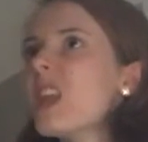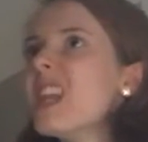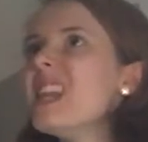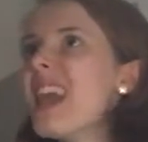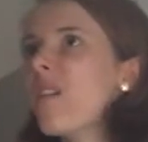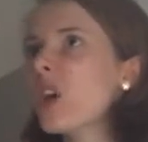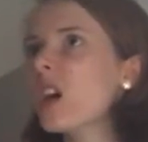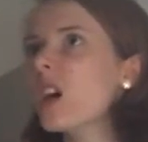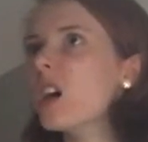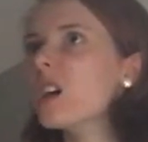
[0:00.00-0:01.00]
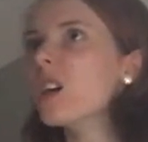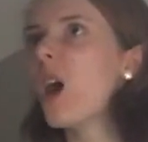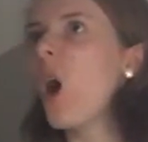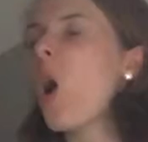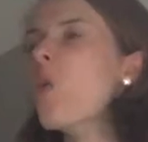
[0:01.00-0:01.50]
Never,
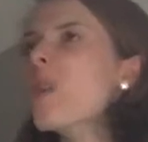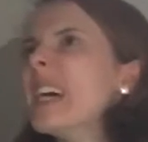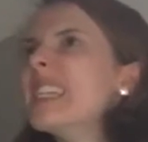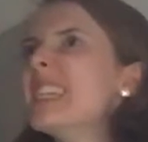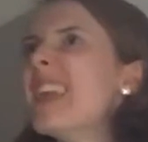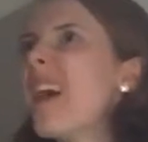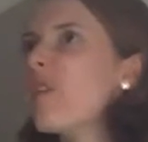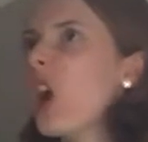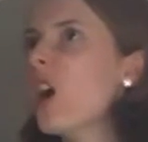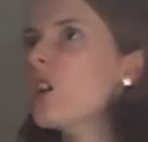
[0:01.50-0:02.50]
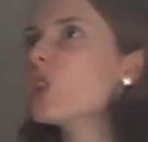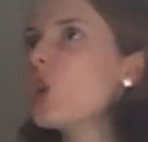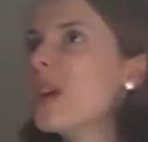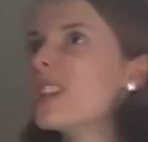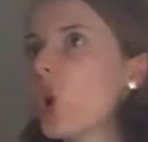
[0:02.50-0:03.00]
oh, never
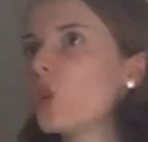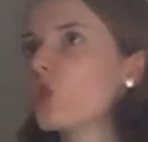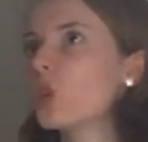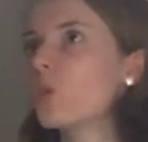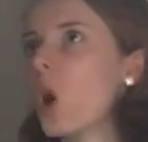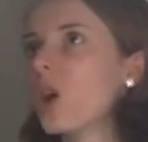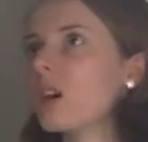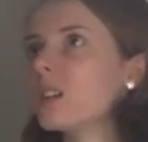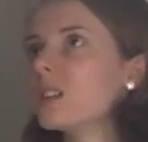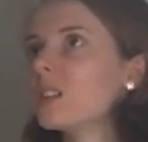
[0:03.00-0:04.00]
do his ghost the wrong.